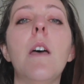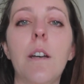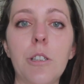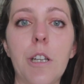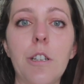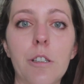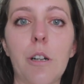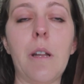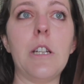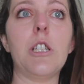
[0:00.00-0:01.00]
Hilda, your
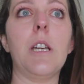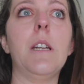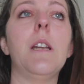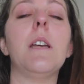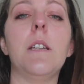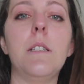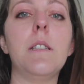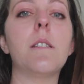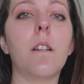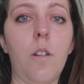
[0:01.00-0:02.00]
donation
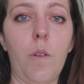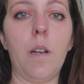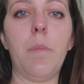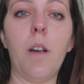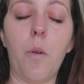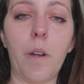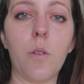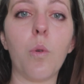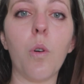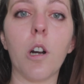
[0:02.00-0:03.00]
is going to be going
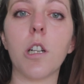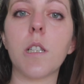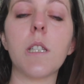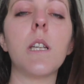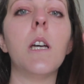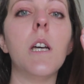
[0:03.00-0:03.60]
towards